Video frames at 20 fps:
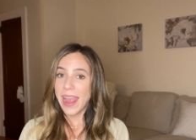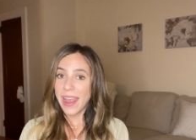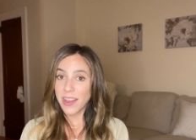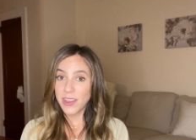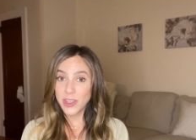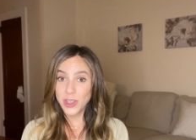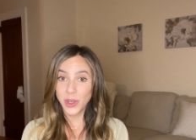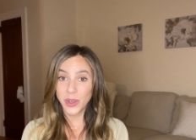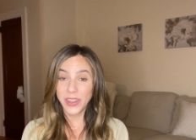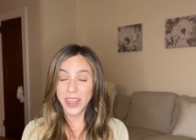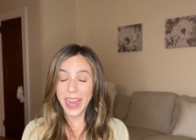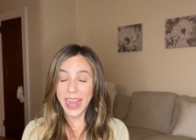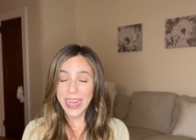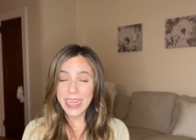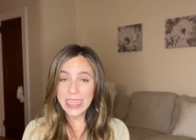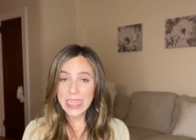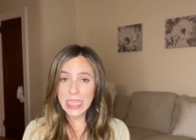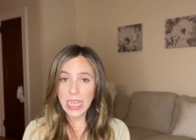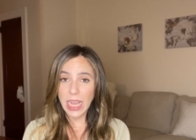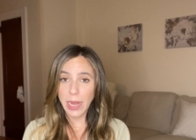certain
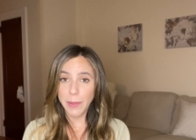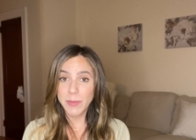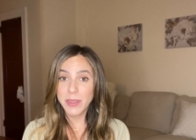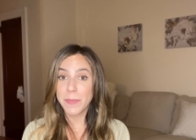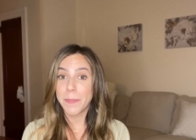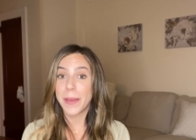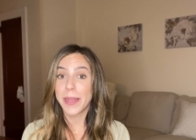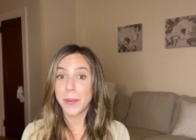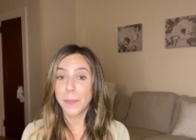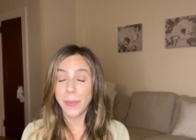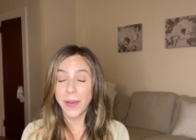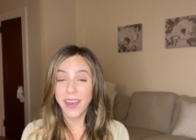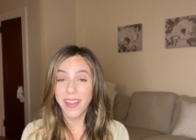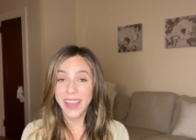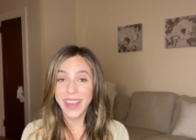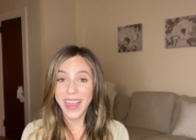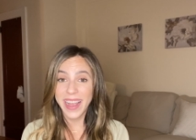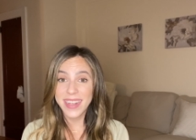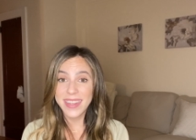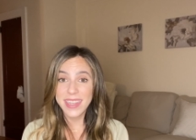enzymes,
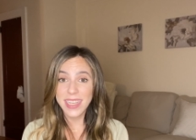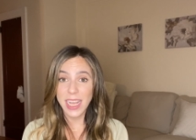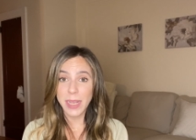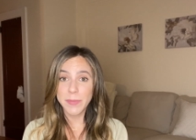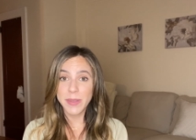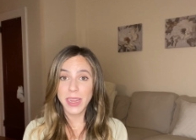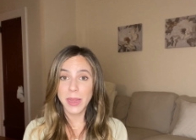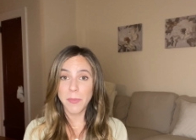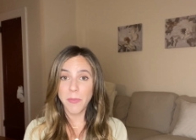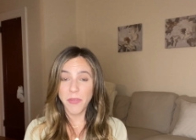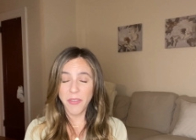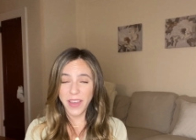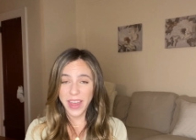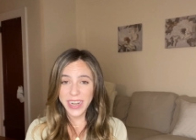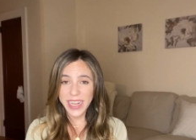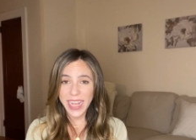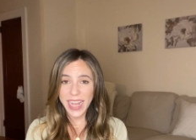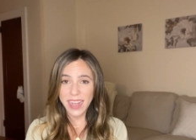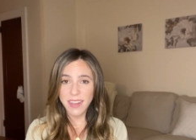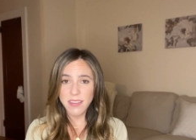metabolic enzymes,
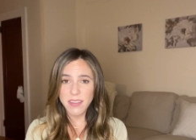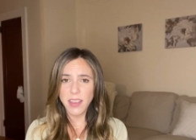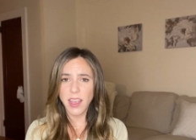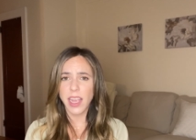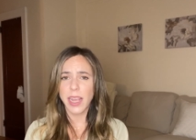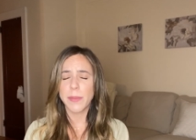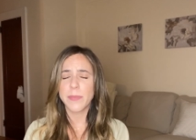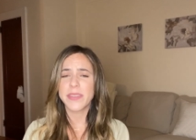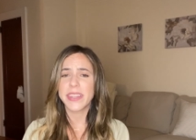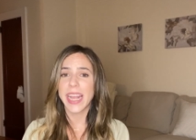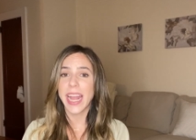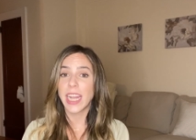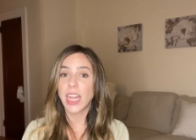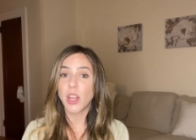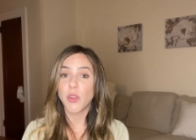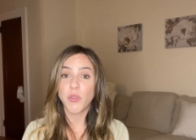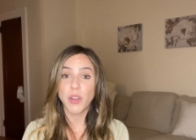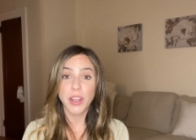lymphatic enzymes, getting rid